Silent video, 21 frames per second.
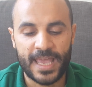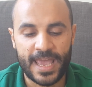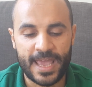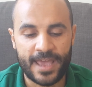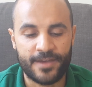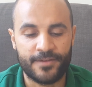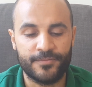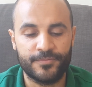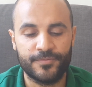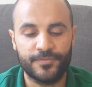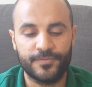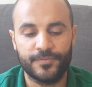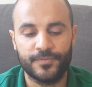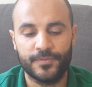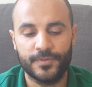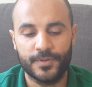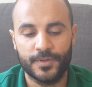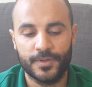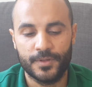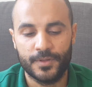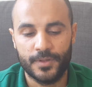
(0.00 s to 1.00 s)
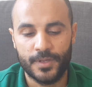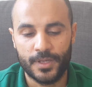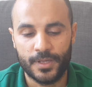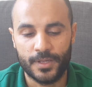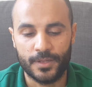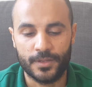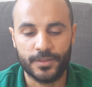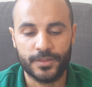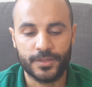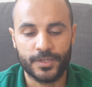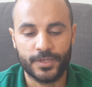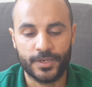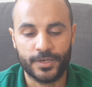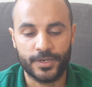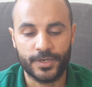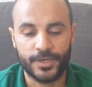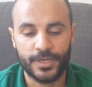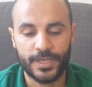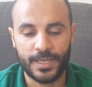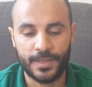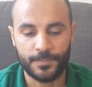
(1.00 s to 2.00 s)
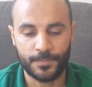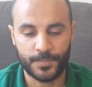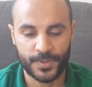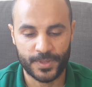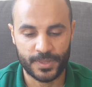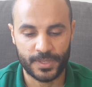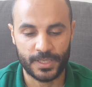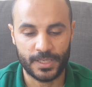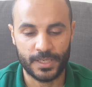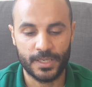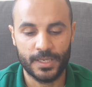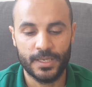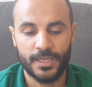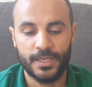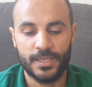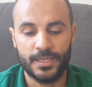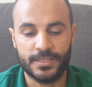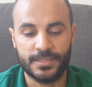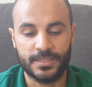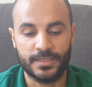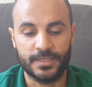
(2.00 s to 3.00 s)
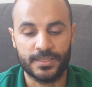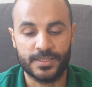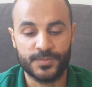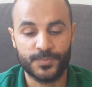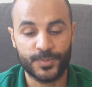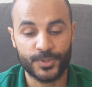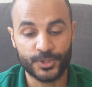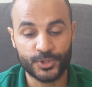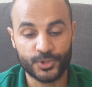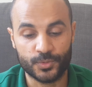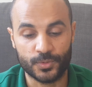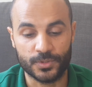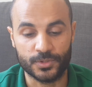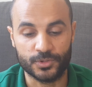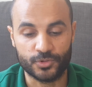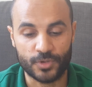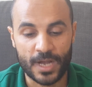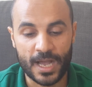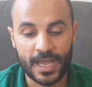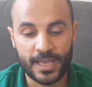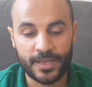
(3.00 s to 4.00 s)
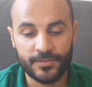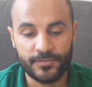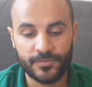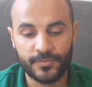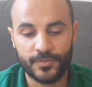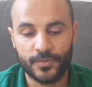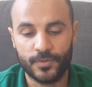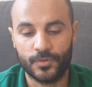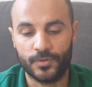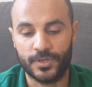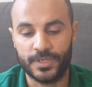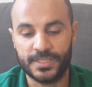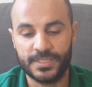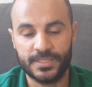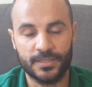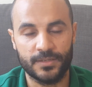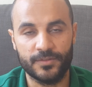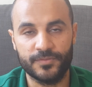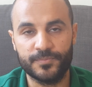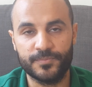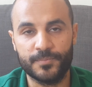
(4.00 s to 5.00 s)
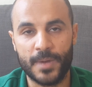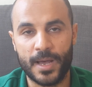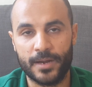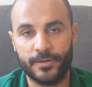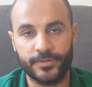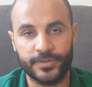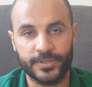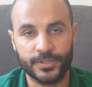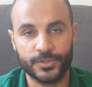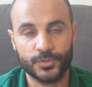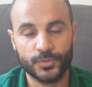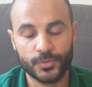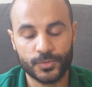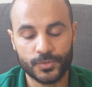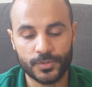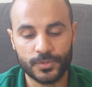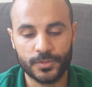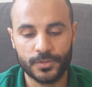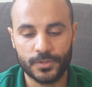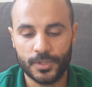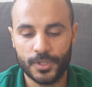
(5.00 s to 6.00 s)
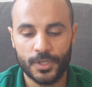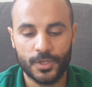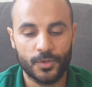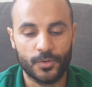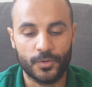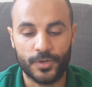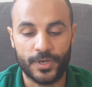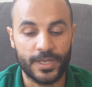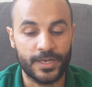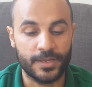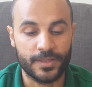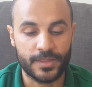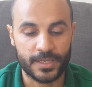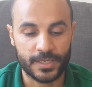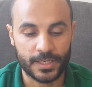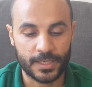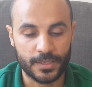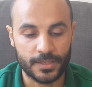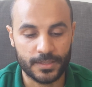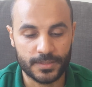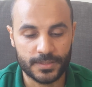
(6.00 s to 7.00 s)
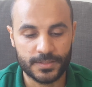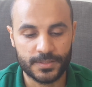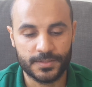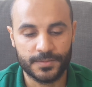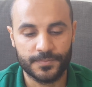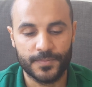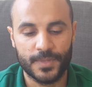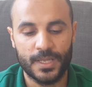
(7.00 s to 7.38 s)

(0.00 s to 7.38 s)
have healthcare empathy? Is it a spiritual drive or a self-monitoring tool or anything else?